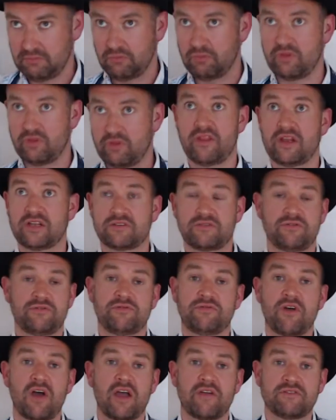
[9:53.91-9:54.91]
within the next
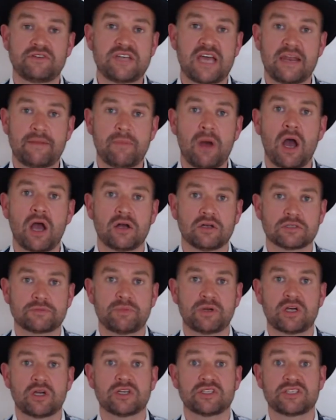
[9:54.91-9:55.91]
5 or 10 miles
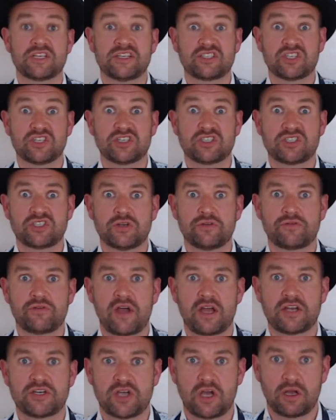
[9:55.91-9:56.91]
because it's just too
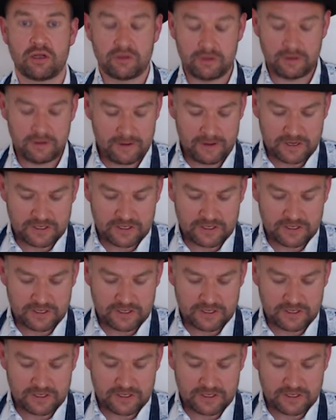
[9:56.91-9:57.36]
fragile